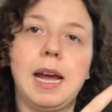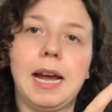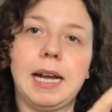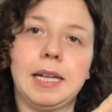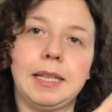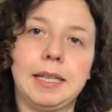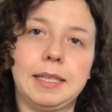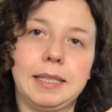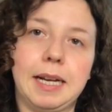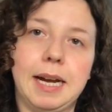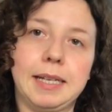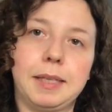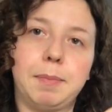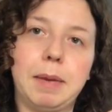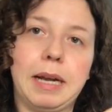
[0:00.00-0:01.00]
and this
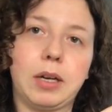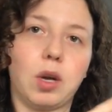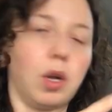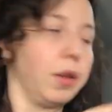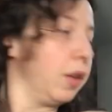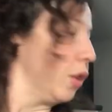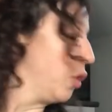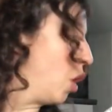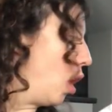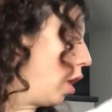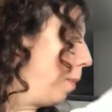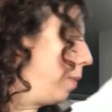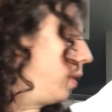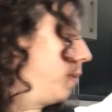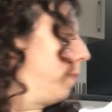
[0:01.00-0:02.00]
side is black on the
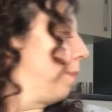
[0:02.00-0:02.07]
top.